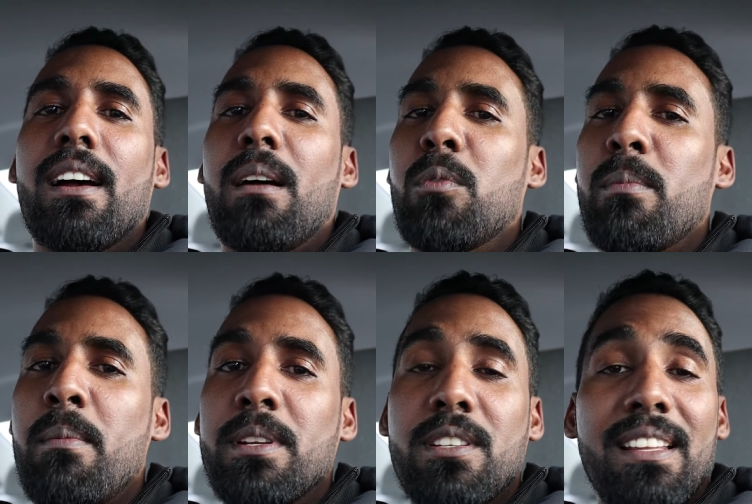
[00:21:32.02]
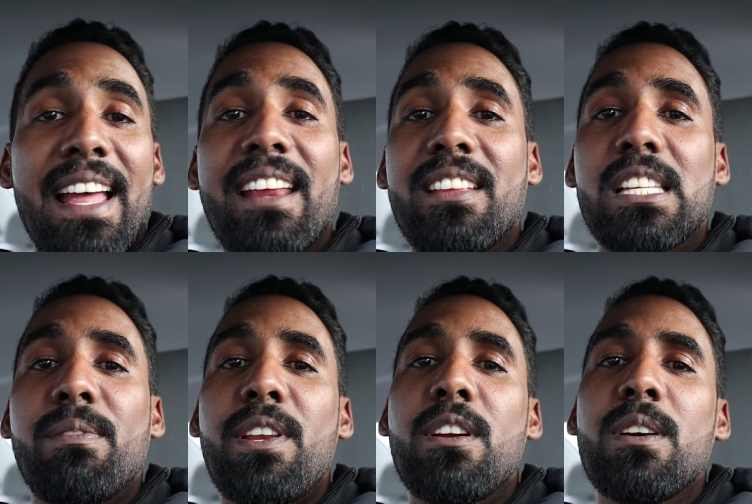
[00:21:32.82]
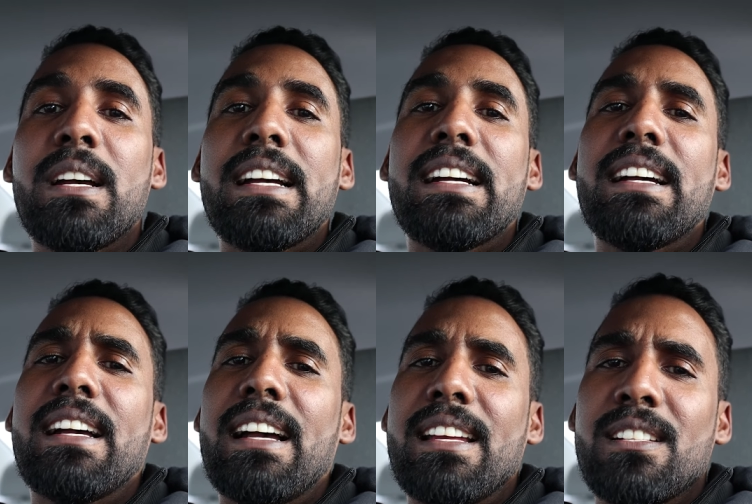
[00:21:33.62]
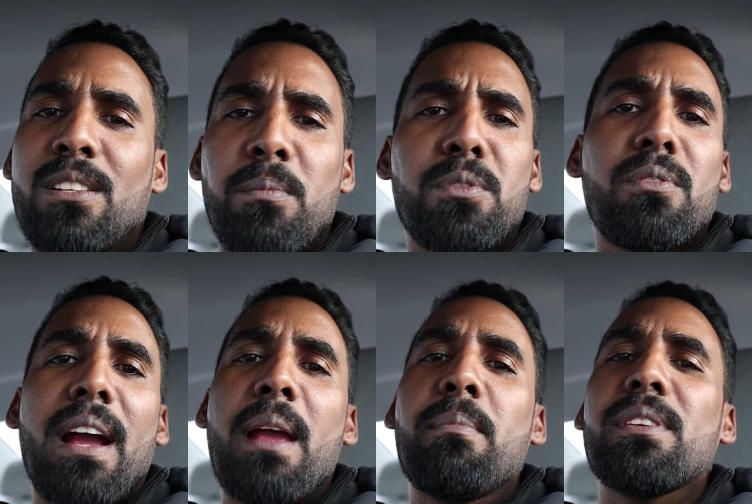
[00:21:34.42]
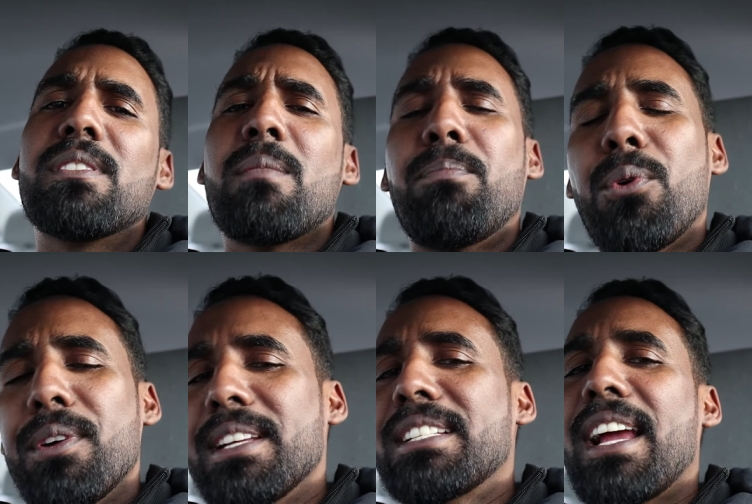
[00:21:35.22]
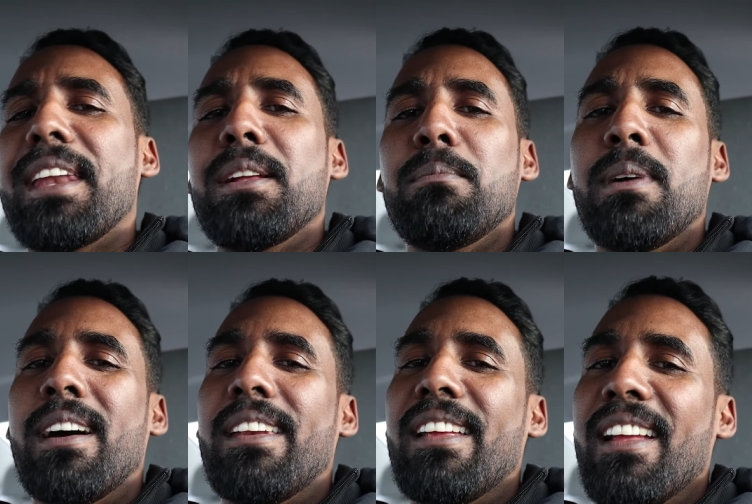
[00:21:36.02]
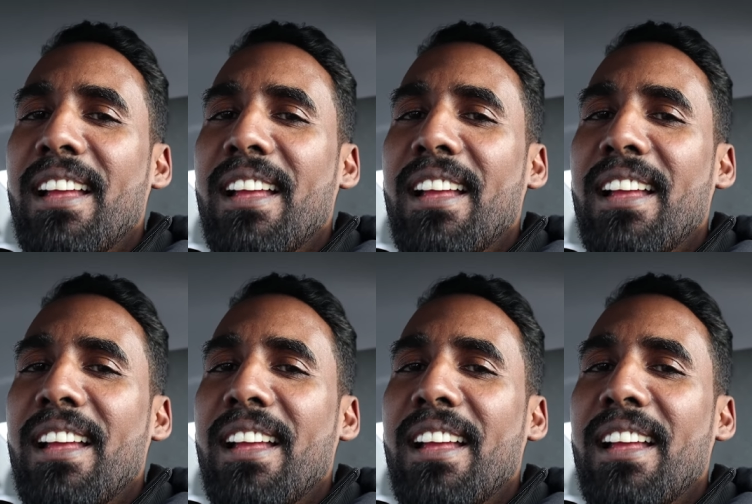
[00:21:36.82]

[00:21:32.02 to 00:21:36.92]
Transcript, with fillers: Um, remember to like this video and subscribe. Support the channel, man.